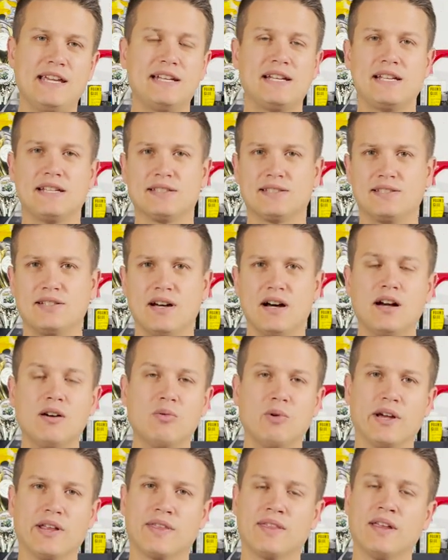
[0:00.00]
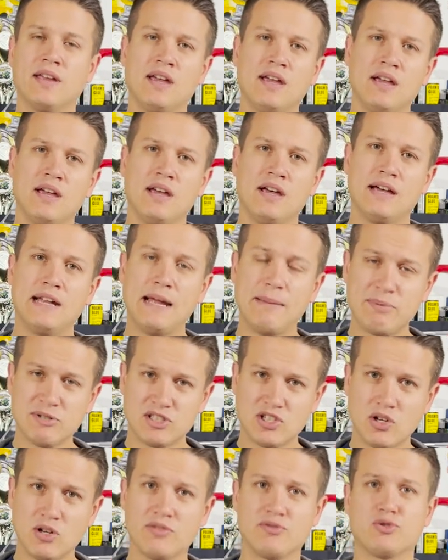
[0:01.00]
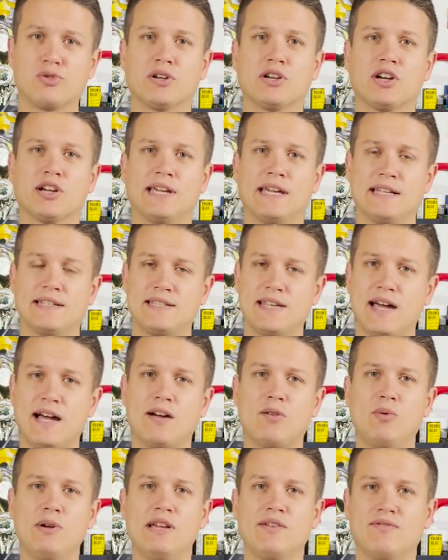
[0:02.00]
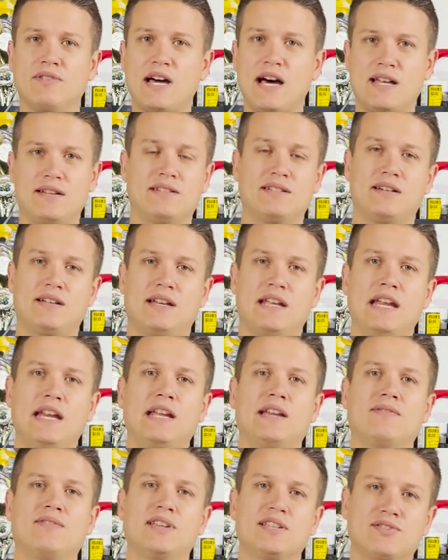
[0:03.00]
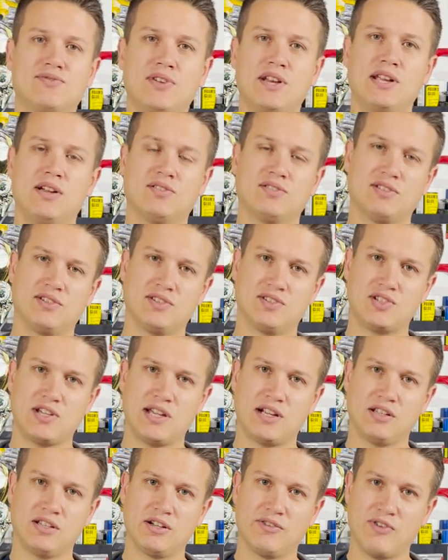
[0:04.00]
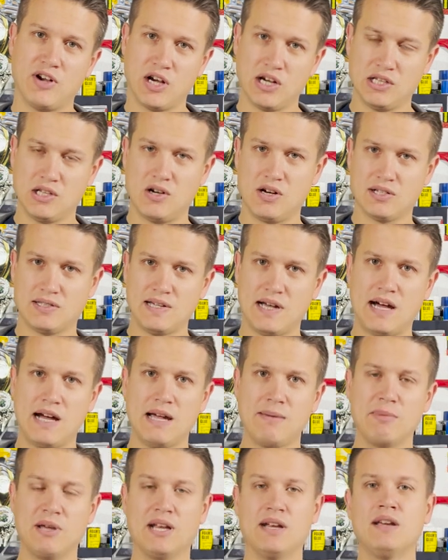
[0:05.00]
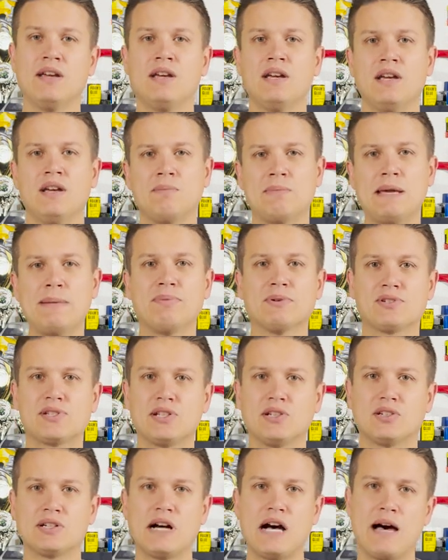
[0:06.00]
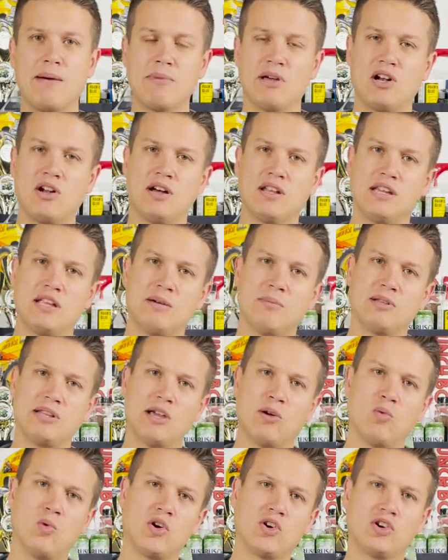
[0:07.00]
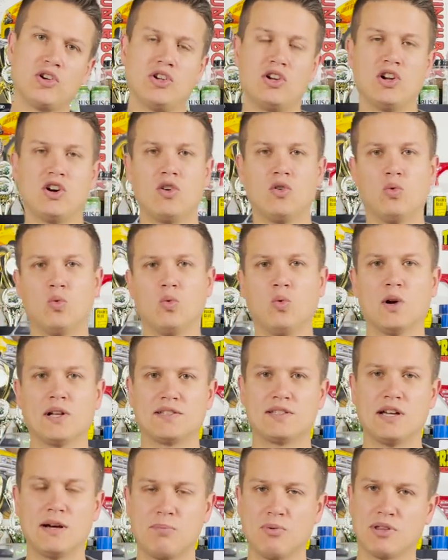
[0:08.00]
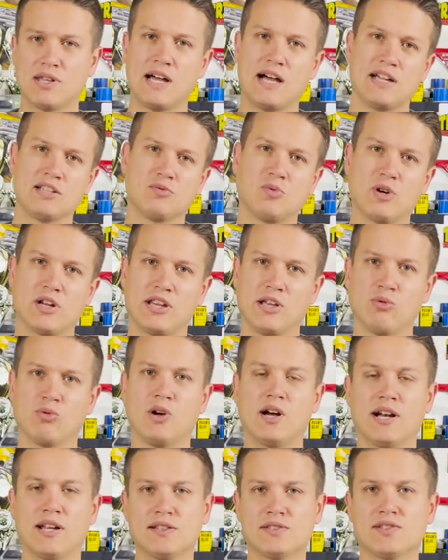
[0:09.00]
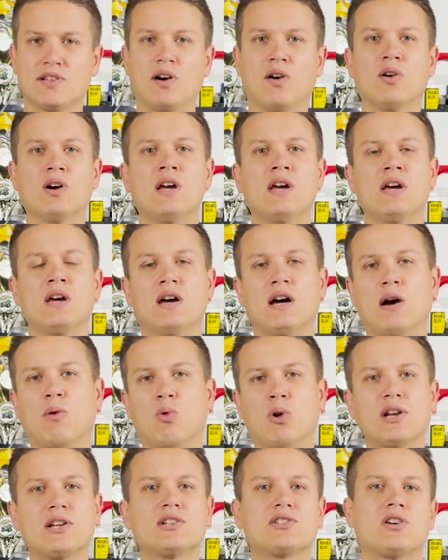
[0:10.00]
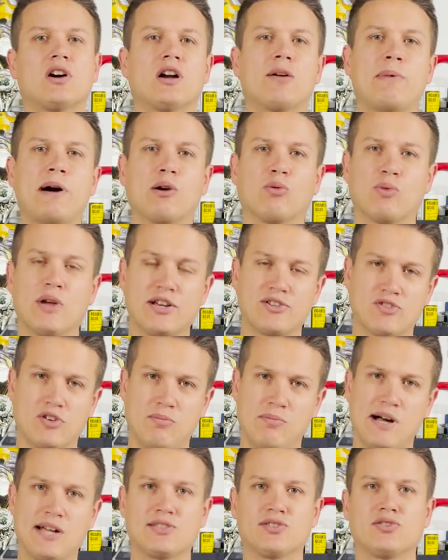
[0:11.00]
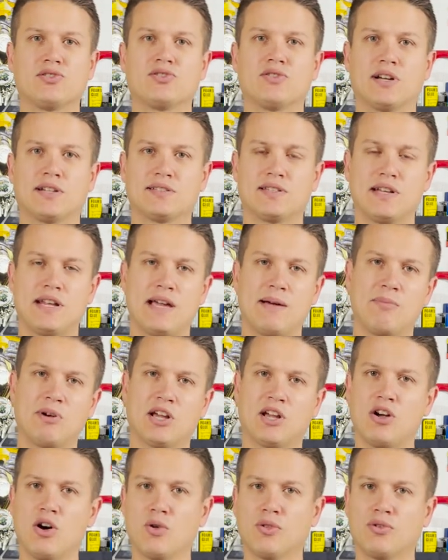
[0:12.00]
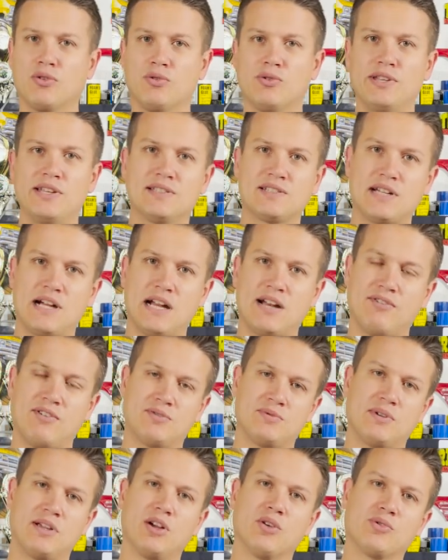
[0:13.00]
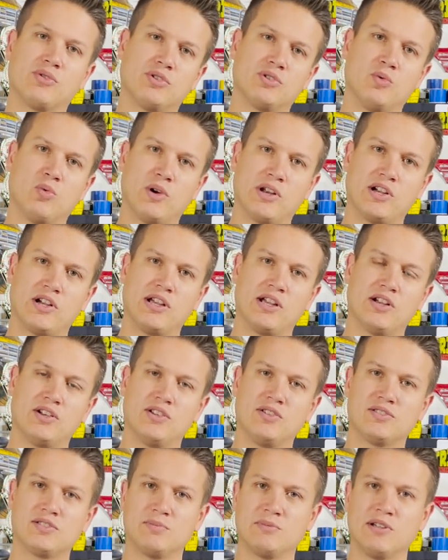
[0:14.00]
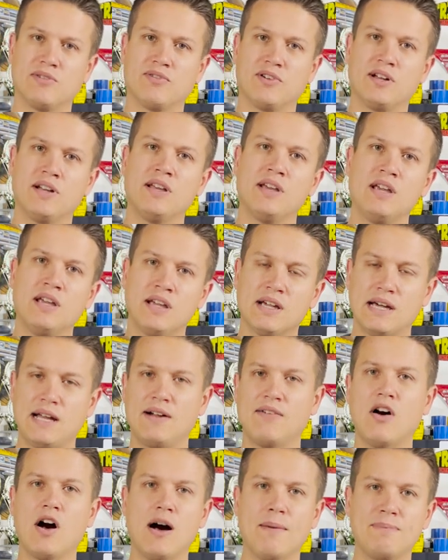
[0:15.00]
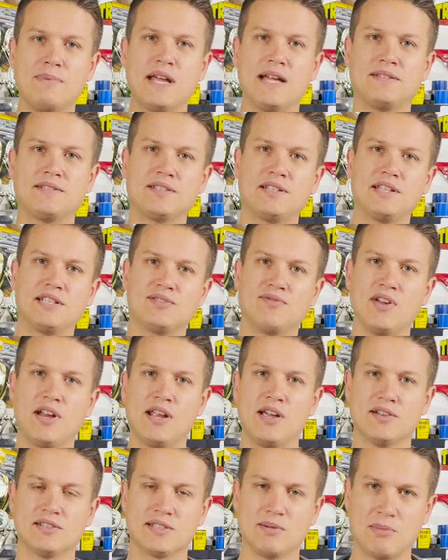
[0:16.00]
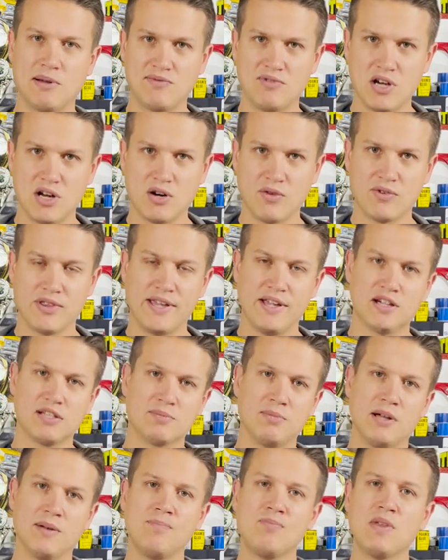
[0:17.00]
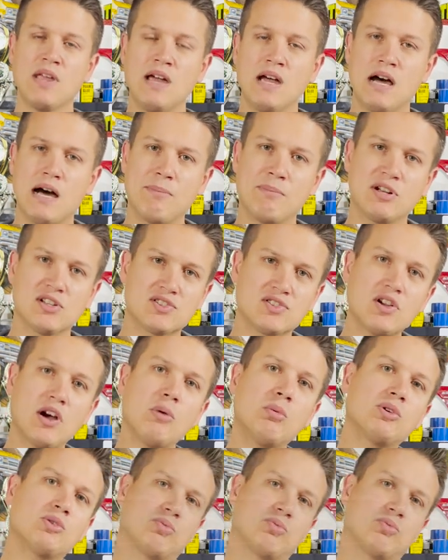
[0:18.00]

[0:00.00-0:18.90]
It is Doug with an episode of Trigger King Tech. We have not done any of these videos on this channel in a very long time, and people still comment on them and they wonder, you know, what's up with guys? What are they running? So I wanted to talk about retro monster trucks today. I'm going to go through these kind of as we go through the winter here and do some different kind of updates to these videos that we've done over the years. But I'm going to start with